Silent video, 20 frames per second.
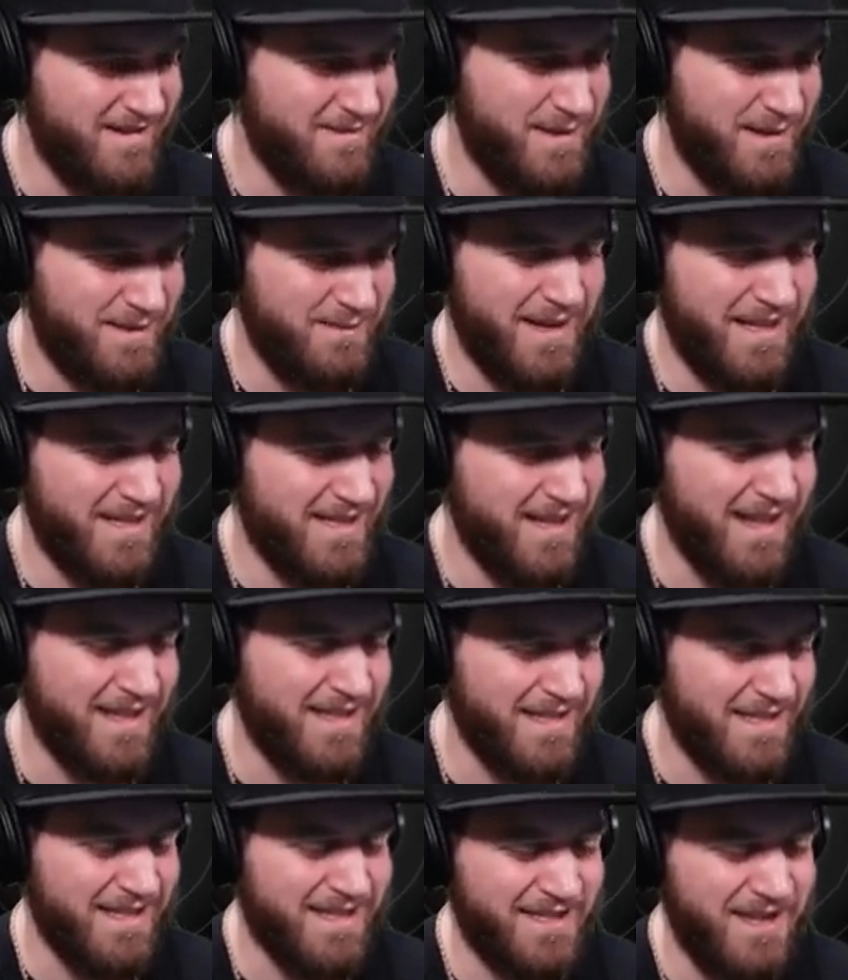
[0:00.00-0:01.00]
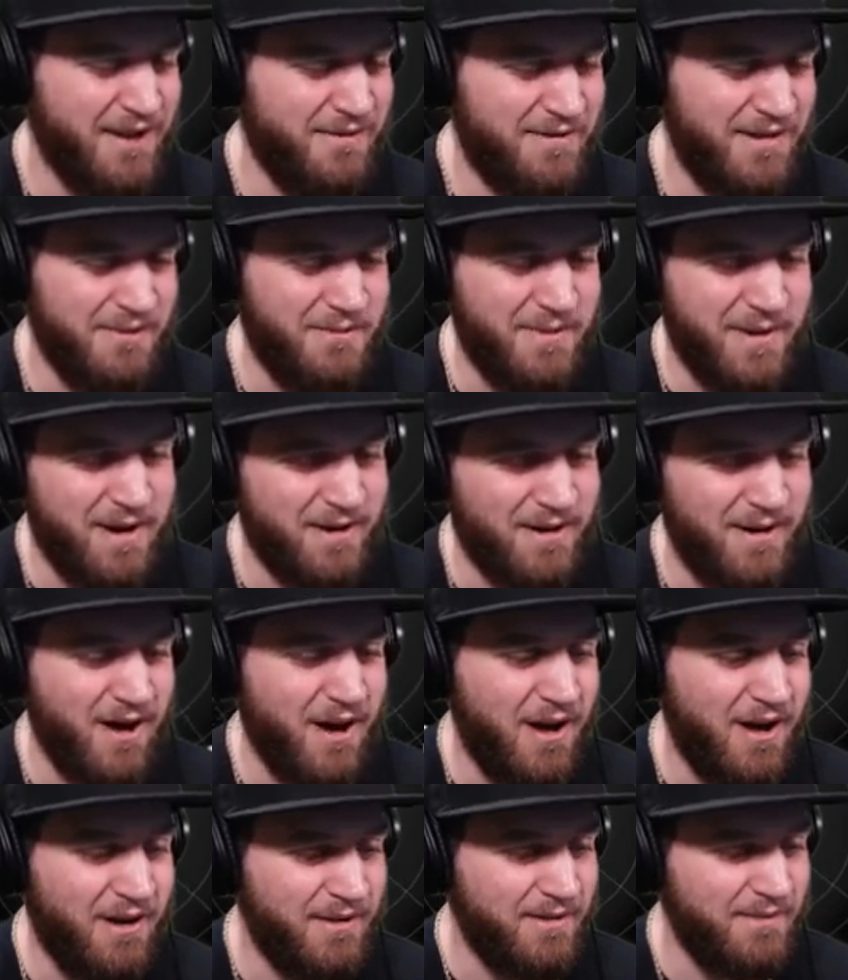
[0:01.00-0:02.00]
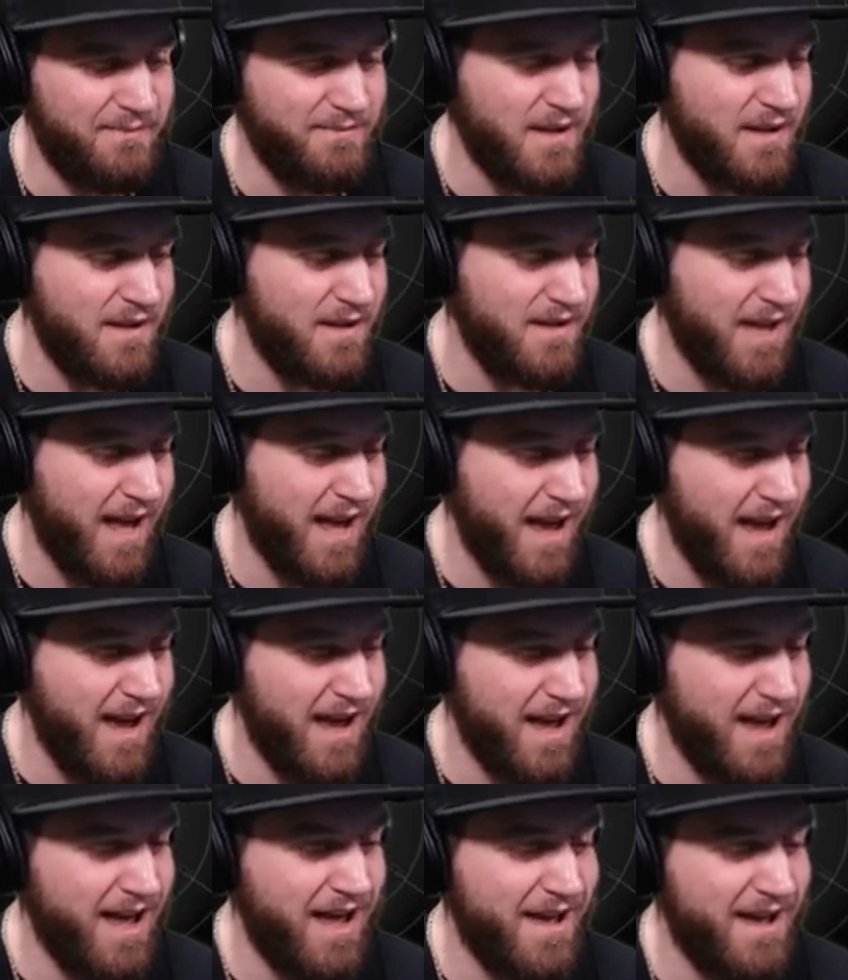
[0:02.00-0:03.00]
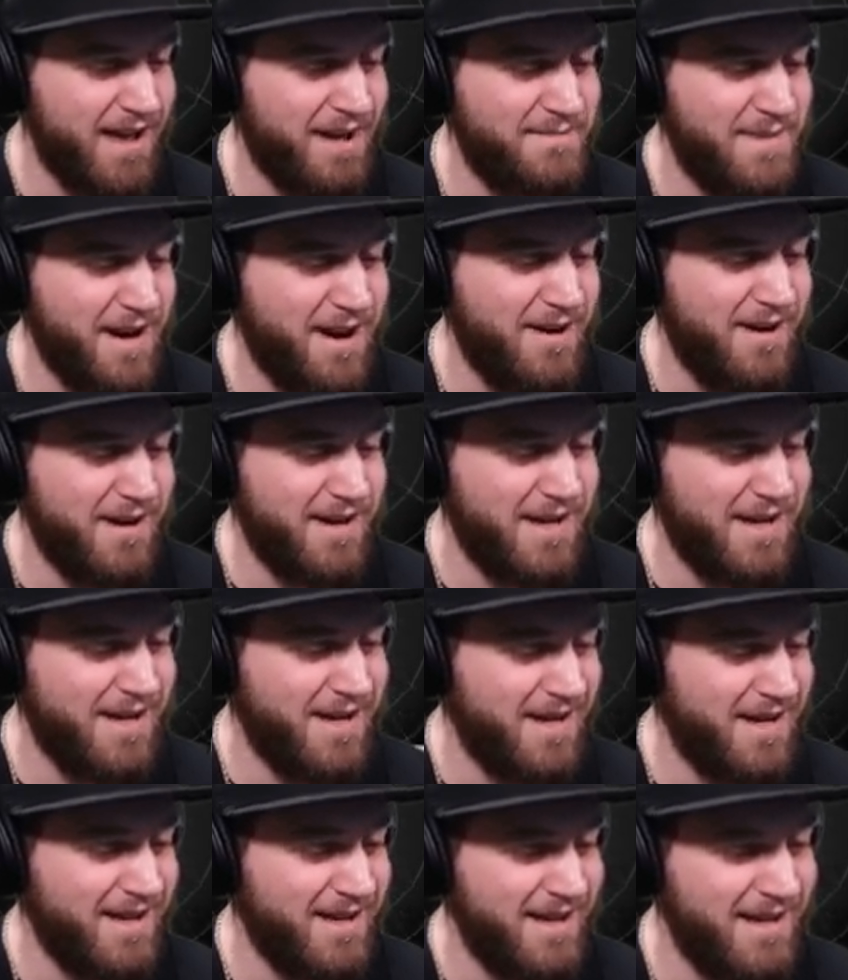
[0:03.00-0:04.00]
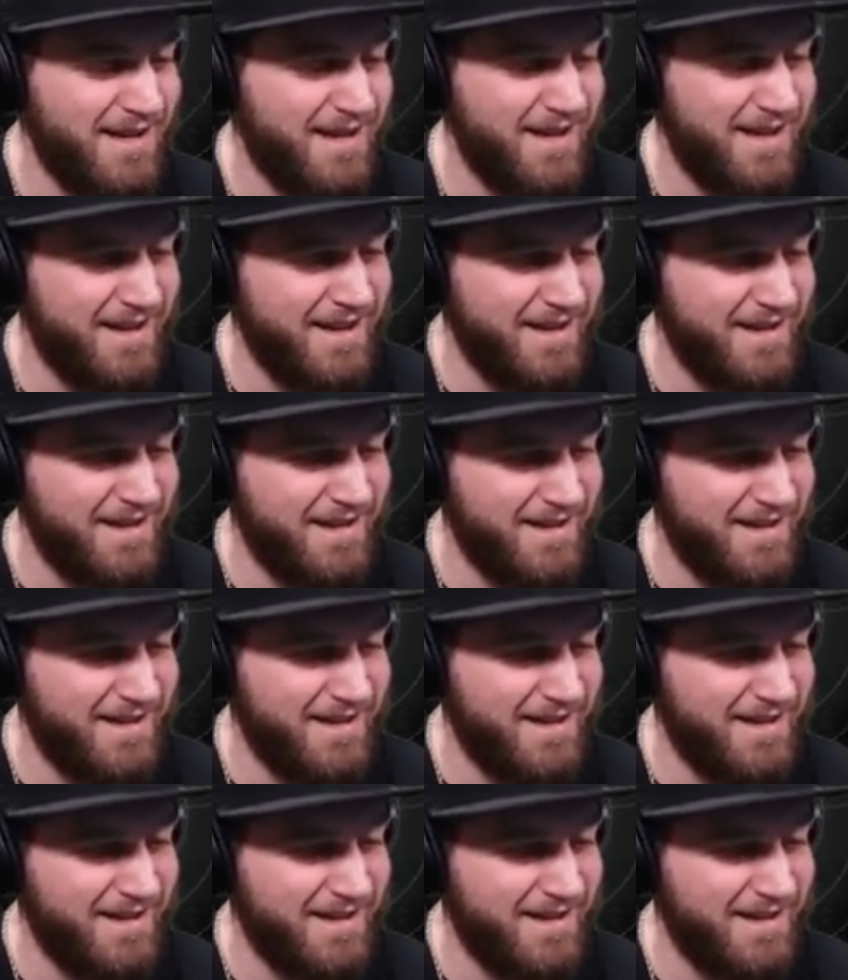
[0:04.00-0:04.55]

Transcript: But it makes sense, and it's not really weird at all. Yeah, America!